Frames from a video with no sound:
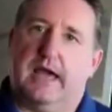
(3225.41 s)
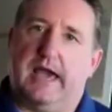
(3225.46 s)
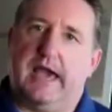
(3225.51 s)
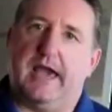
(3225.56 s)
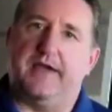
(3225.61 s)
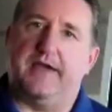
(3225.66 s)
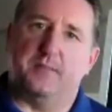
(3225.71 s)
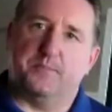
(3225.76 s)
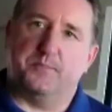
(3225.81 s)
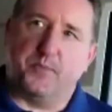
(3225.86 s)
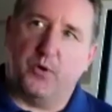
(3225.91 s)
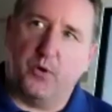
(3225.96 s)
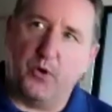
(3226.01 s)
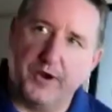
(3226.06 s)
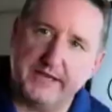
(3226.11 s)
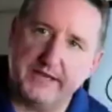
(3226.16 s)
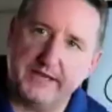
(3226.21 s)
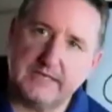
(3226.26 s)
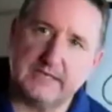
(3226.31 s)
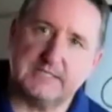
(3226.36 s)
And the
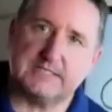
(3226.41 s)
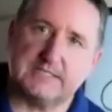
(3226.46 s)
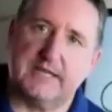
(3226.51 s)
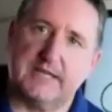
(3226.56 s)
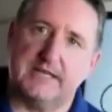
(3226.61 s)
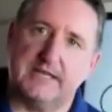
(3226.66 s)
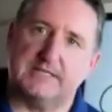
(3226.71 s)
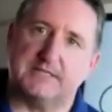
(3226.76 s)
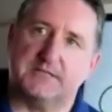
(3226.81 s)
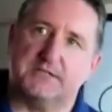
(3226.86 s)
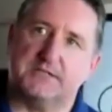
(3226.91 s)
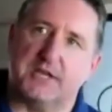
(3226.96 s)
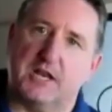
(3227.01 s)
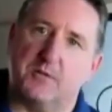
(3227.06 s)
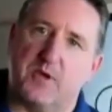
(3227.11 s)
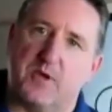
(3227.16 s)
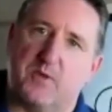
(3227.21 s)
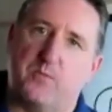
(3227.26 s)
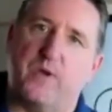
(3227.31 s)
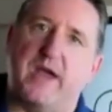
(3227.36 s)
point is, ladies and
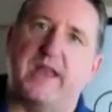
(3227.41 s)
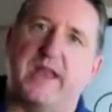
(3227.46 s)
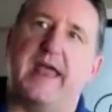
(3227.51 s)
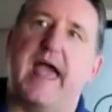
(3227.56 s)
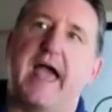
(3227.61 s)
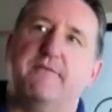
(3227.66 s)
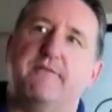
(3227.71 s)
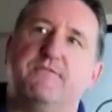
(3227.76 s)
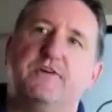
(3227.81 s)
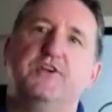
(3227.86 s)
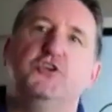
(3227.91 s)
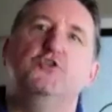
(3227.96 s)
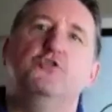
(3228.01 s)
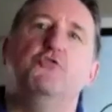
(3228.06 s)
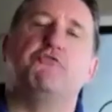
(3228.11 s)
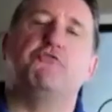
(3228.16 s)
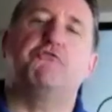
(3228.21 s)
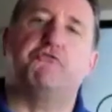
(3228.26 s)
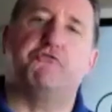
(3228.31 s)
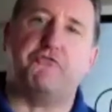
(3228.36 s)
gentlemen, whenever
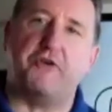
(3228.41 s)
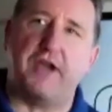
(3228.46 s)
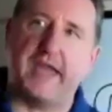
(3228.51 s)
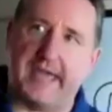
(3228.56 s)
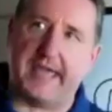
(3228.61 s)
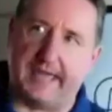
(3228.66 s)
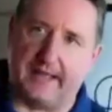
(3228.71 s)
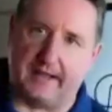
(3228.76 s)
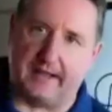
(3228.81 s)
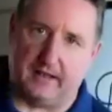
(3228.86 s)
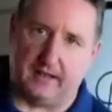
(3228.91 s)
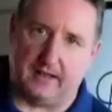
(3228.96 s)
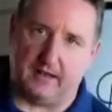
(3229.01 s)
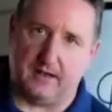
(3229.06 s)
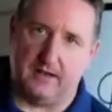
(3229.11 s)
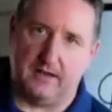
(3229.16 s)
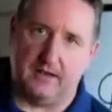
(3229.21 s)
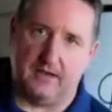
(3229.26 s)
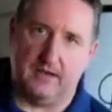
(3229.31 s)
you fail,